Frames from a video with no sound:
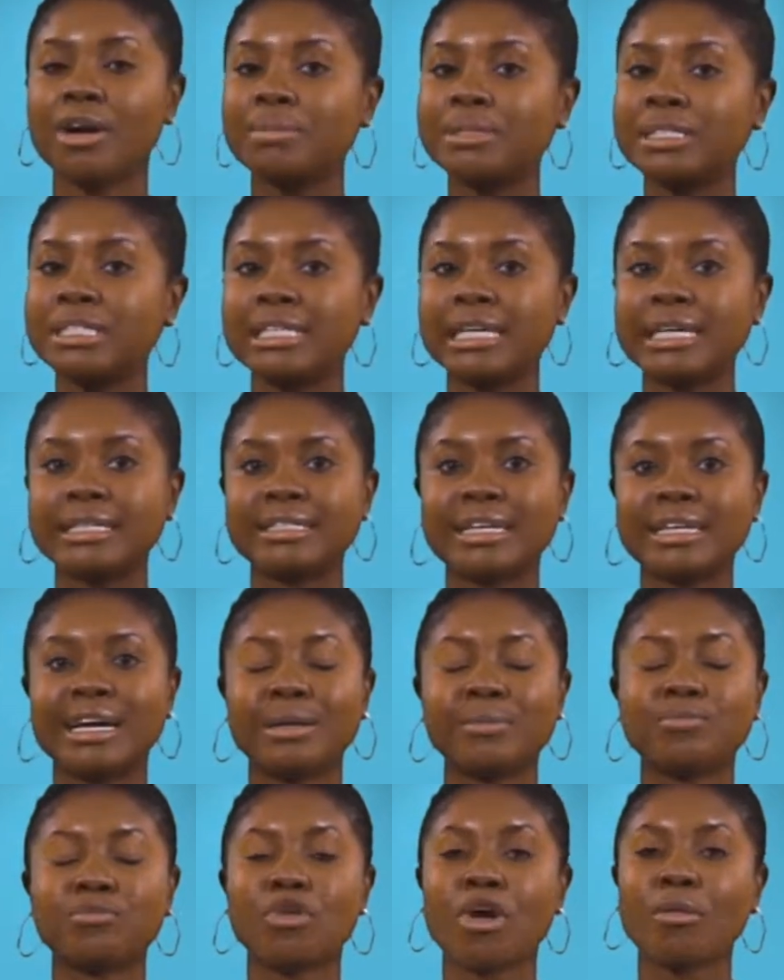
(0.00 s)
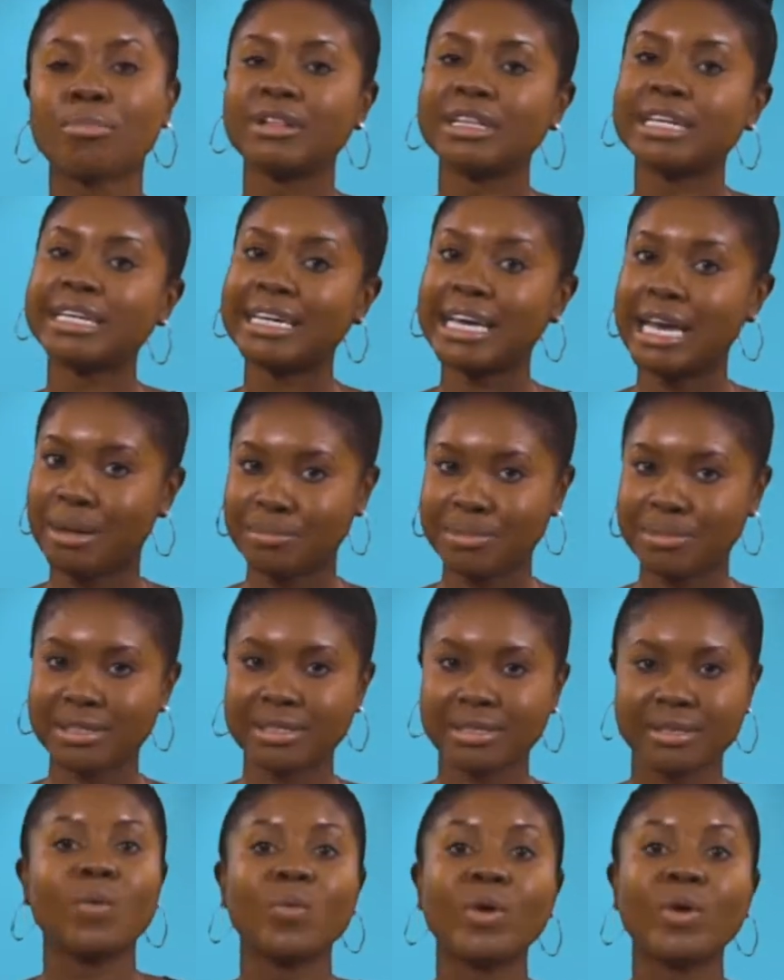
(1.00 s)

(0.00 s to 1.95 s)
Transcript: up to date and properly kept.